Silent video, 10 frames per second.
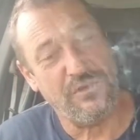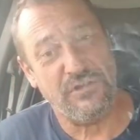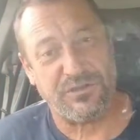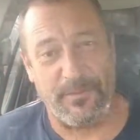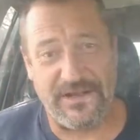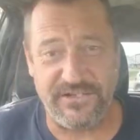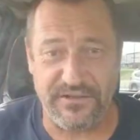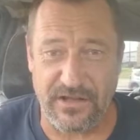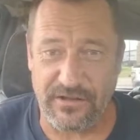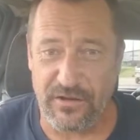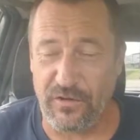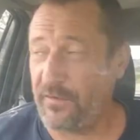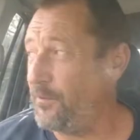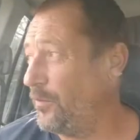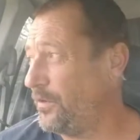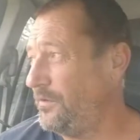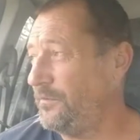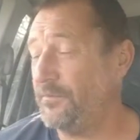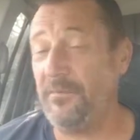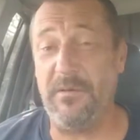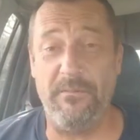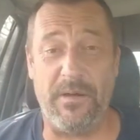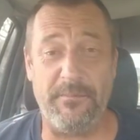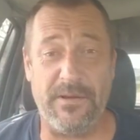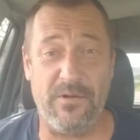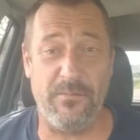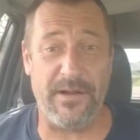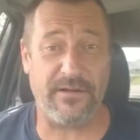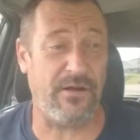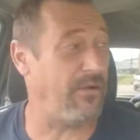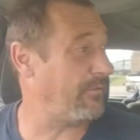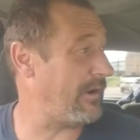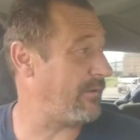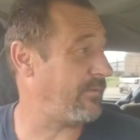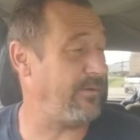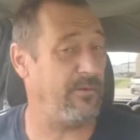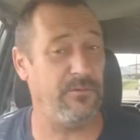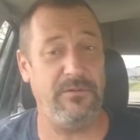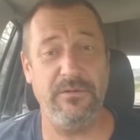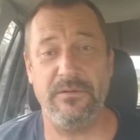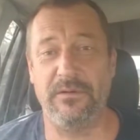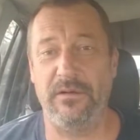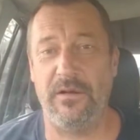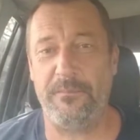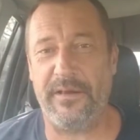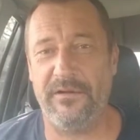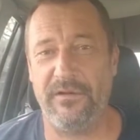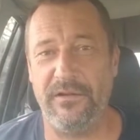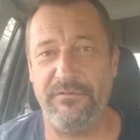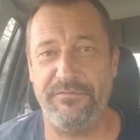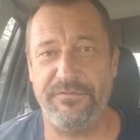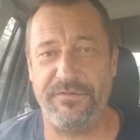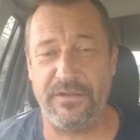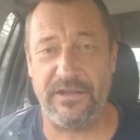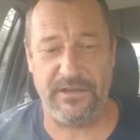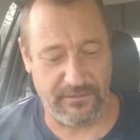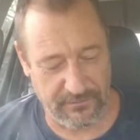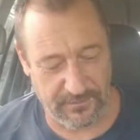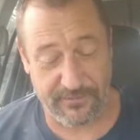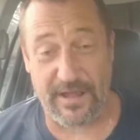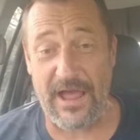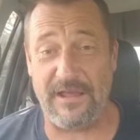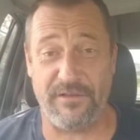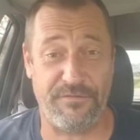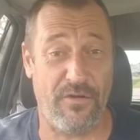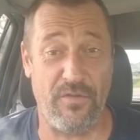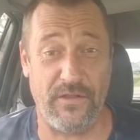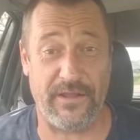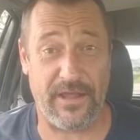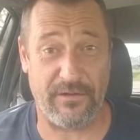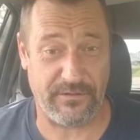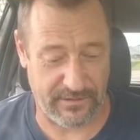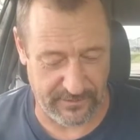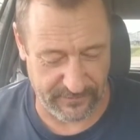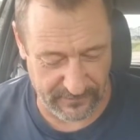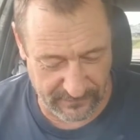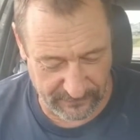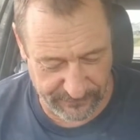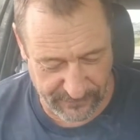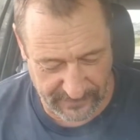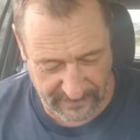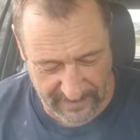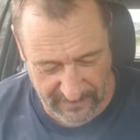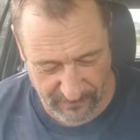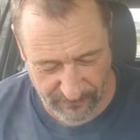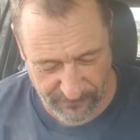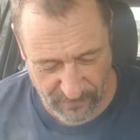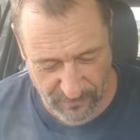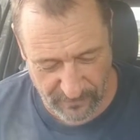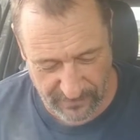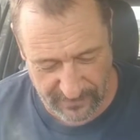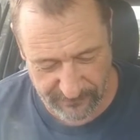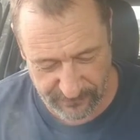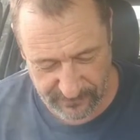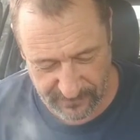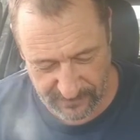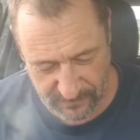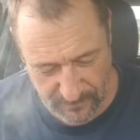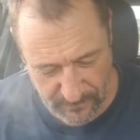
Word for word: So, man, just got the call this morning. Might be going back to Colorado soon. Apparently, fucking the sky is falling out there. Fucking hail is falling on everything